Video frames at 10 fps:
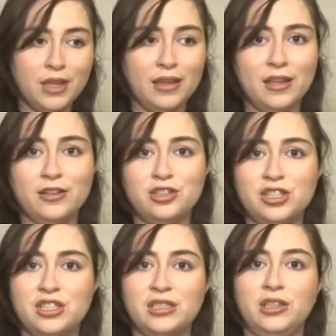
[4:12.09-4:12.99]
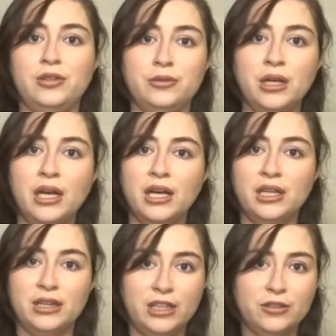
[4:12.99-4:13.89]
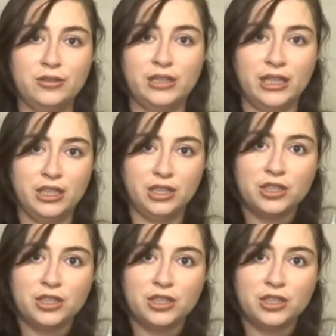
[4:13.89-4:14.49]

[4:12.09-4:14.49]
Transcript: They're just, you know, literally